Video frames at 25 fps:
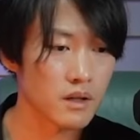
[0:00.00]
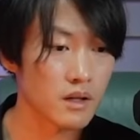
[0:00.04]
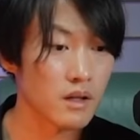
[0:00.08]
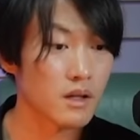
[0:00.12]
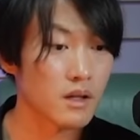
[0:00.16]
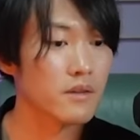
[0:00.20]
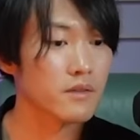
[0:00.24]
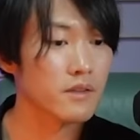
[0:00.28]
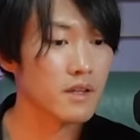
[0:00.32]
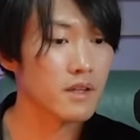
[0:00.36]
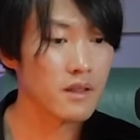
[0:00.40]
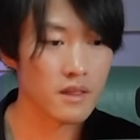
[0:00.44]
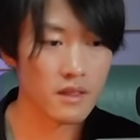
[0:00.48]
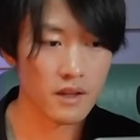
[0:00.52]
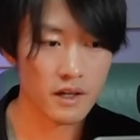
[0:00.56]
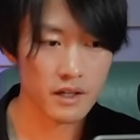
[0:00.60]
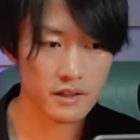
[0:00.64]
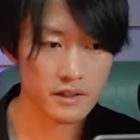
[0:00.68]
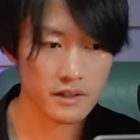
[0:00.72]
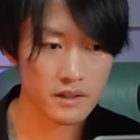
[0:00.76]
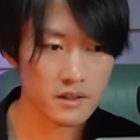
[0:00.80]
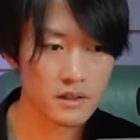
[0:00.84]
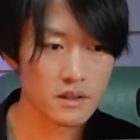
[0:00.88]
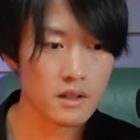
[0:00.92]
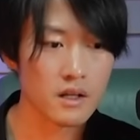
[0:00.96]
Then
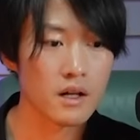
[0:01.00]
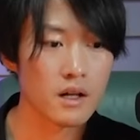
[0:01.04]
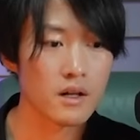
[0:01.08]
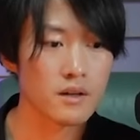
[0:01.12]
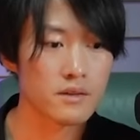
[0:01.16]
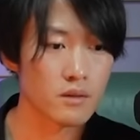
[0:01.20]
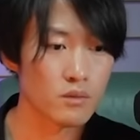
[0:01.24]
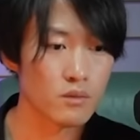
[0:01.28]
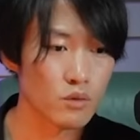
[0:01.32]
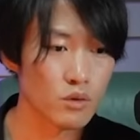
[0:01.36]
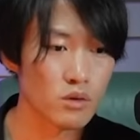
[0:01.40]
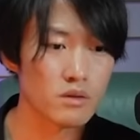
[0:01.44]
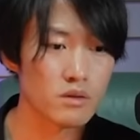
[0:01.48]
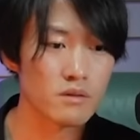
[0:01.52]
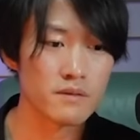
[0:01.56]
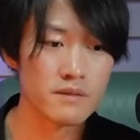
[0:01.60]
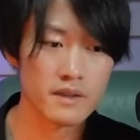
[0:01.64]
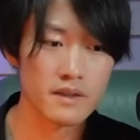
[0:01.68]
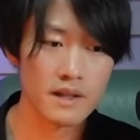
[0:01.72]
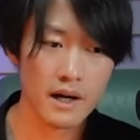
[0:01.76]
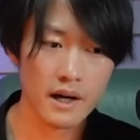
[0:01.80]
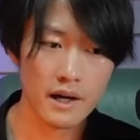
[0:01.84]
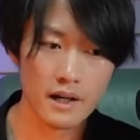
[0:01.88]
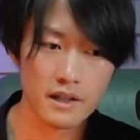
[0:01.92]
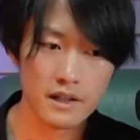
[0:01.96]
later, the wolf
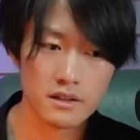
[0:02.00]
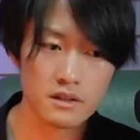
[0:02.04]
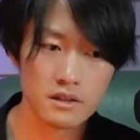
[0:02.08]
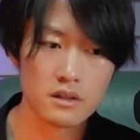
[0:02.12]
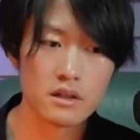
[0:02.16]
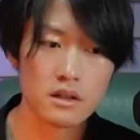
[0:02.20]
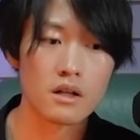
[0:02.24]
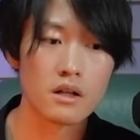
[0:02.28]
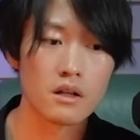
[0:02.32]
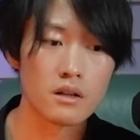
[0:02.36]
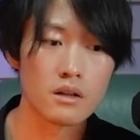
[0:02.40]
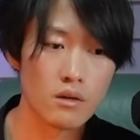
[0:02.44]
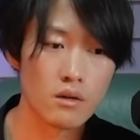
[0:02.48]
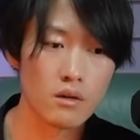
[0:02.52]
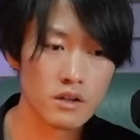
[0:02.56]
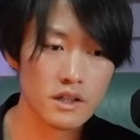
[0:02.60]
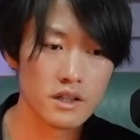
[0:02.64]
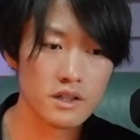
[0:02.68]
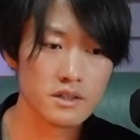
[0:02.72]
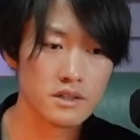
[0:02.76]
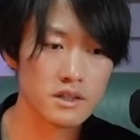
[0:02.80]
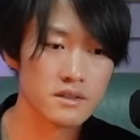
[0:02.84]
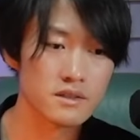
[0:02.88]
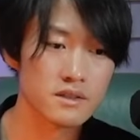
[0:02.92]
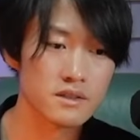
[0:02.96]
died. Loki
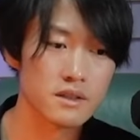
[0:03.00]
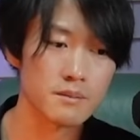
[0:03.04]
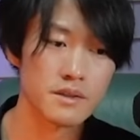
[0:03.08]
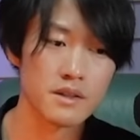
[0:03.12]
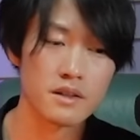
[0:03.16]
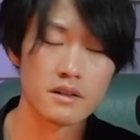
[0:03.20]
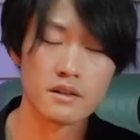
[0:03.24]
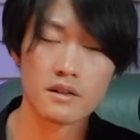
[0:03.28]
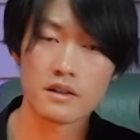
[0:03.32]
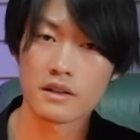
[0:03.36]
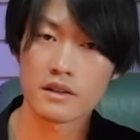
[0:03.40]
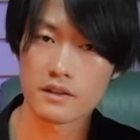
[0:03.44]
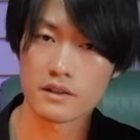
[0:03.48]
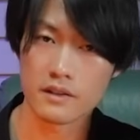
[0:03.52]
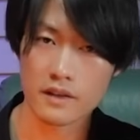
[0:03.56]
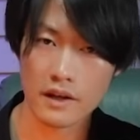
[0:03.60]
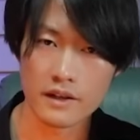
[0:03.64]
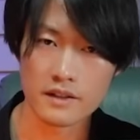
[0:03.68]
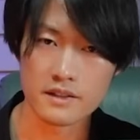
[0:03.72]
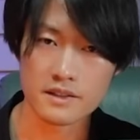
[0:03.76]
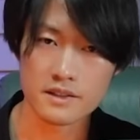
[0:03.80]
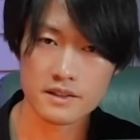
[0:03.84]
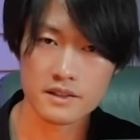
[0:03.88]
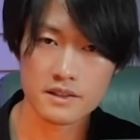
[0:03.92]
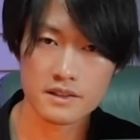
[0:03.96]
said something
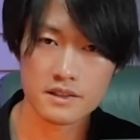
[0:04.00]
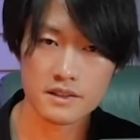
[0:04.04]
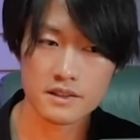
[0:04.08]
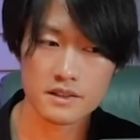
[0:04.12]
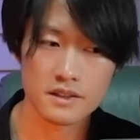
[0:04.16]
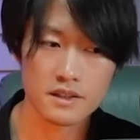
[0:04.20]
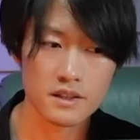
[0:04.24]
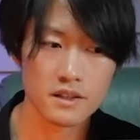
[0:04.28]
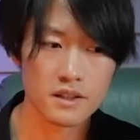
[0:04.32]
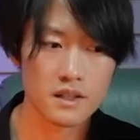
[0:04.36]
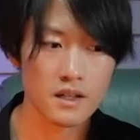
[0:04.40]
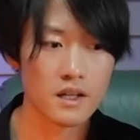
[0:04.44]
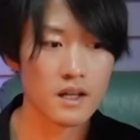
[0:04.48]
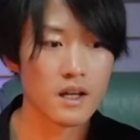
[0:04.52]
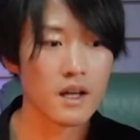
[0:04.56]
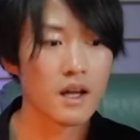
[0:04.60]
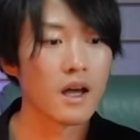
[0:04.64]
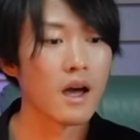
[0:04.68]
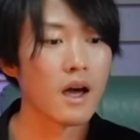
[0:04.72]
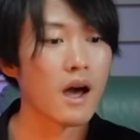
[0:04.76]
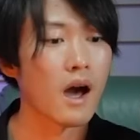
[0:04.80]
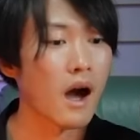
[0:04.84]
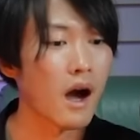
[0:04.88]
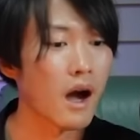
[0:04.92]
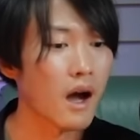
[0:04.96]
intense.
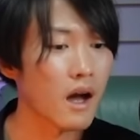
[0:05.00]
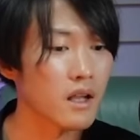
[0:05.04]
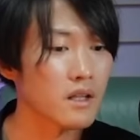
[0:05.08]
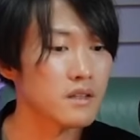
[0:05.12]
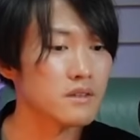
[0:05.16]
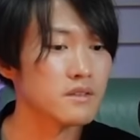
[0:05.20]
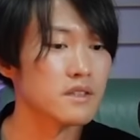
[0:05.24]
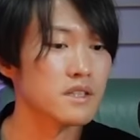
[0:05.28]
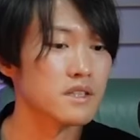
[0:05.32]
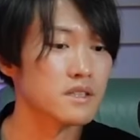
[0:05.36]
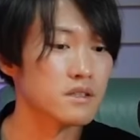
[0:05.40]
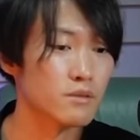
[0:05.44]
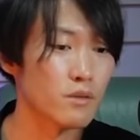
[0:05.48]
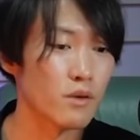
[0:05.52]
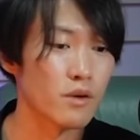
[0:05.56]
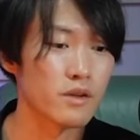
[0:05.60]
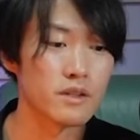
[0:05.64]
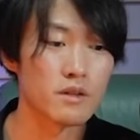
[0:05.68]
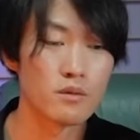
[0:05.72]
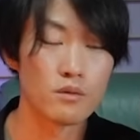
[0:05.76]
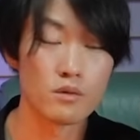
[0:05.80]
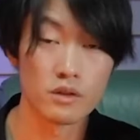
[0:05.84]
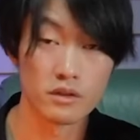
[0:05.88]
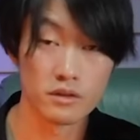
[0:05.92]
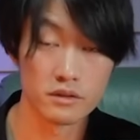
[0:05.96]
I'll destroy the
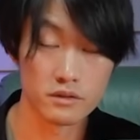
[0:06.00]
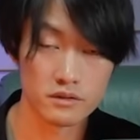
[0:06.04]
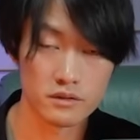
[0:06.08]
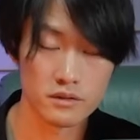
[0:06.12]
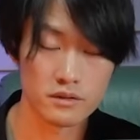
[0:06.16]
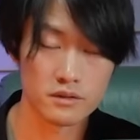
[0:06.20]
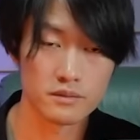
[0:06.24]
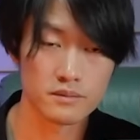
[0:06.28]
world.